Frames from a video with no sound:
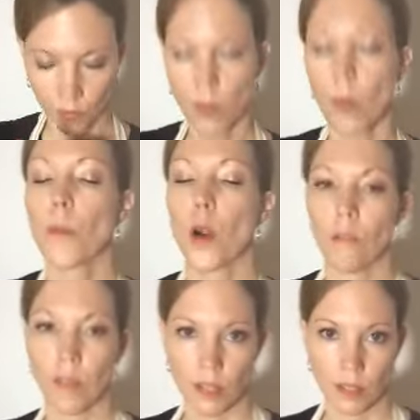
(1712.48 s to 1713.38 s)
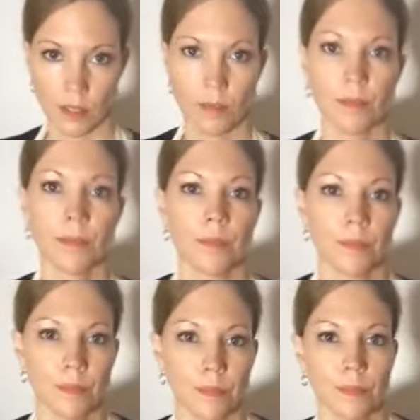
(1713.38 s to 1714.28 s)
We're okay. using a Ninja,
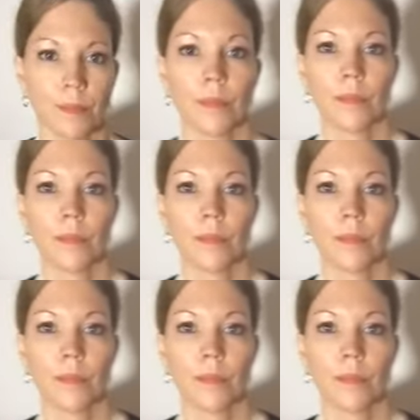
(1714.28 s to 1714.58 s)
so